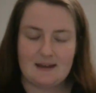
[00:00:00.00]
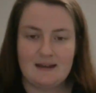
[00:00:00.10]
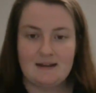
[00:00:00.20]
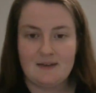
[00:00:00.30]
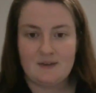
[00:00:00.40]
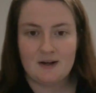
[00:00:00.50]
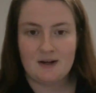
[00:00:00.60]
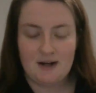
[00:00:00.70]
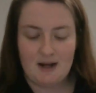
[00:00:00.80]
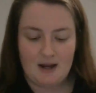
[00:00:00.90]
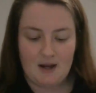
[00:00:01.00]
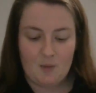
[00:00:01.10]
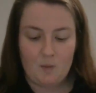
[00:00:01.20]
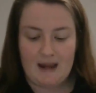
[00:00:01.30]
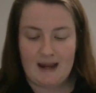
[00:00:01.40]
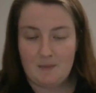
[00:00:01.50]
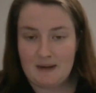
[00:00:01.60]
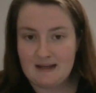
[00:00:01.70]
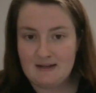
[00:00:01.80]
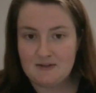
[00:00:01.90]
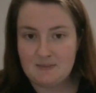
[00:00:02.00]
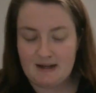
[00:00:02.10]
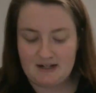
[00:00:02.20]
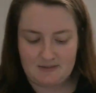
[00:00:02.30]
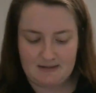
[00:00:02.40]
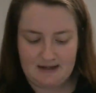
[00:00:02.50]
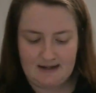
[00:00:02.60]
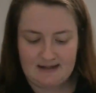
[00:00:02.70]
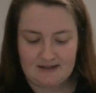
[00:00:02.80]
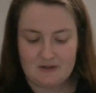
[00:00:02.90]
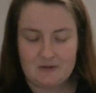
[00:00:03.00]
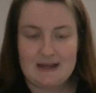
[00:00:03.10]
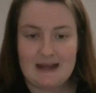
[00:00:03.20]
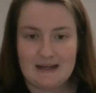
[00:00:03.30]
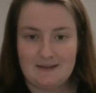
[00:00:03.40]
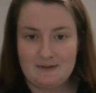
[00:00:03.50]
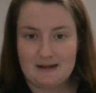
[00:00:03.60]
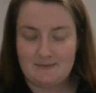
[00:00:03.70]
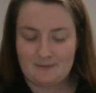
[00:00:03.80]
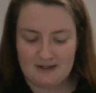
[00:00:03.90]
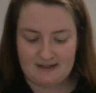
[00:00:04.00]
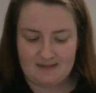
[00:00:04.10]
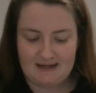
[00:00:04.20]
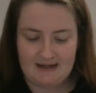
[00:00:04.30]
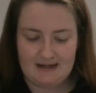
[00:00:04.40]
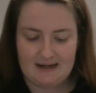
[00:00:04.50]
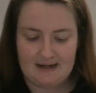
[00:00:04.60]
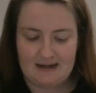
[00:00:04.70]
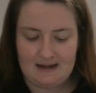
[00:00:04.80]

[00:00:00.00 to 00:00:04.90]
Another way we can use punishment is through negative reinforcement.